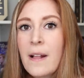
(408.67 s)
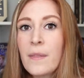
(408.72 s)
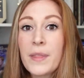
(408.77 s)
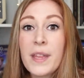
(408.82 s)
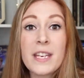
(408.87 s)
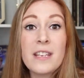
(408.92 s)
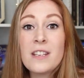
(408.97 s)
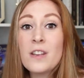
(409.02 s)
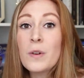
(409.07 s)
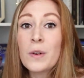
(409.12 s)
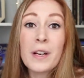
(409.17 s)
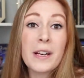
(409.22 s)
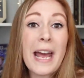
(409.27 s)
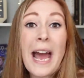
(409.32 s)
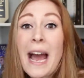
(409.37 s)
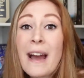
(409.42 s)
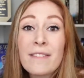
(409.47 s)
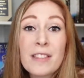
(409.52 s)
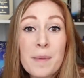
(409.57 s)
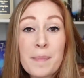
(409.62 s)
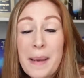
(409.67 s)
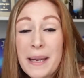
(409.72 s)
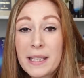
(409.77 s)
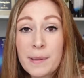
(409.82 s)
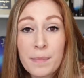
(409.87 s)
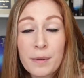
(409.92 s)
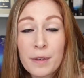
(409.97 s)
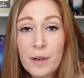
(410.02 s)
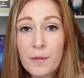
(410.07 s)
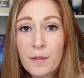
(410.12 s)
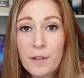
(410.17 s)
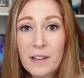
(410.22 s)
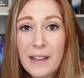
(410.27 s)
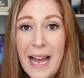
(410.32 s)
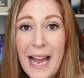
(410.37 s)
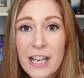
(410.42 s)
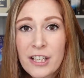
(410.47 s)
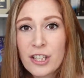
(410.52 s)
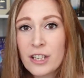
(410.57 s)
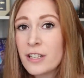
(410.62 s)
then you could have the best peripheral
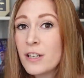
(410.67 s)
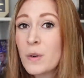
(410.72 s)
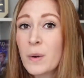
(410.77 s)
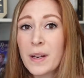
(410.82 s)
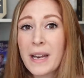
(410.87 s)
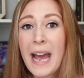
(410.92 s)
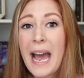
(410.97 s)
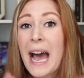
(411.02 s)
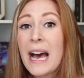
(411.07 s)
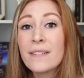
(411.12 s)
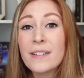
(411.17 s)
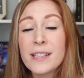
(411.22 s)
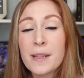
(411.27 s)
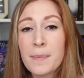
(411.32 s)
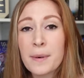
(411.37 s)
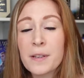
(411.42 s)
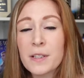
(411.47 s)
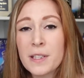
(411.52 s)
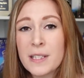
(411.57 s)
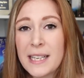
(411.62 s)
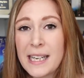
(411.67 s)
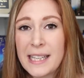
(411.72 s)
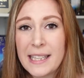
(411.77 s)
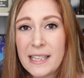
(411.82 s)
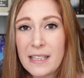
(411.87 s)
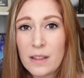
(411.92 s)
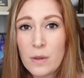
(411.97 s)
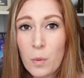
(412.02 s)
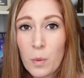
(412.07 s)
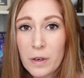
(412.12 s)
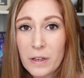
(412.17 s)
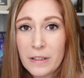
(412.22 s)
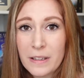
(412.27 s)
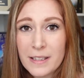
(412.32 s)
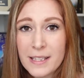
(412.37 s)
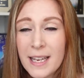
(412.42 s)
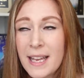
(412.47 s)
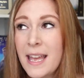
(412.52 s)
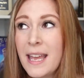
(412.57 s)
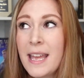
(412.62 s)
action, you could have all the personality in the world.